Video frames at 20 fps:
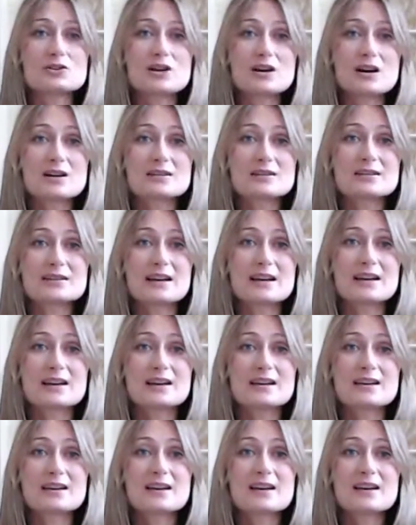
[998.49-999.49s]
toxic.
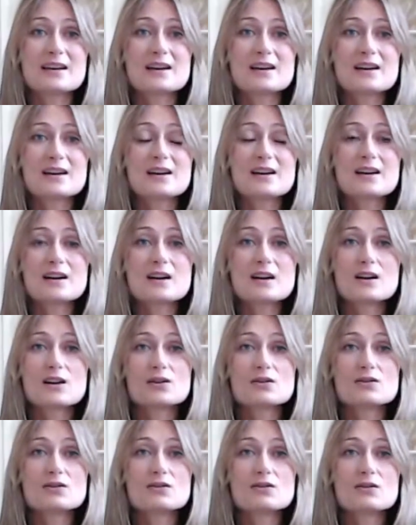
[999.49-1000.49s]

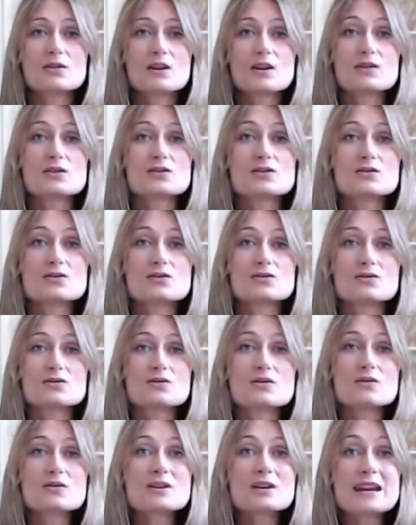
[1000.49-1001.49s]
There is
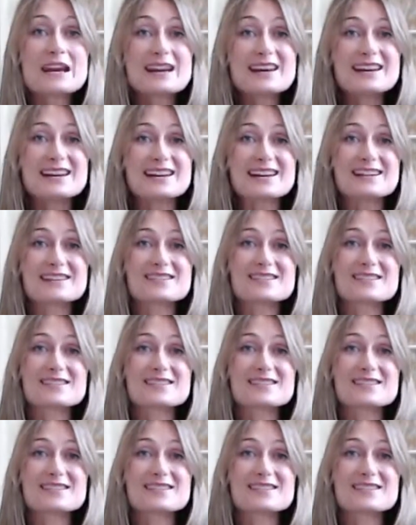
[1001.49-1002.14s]
no need,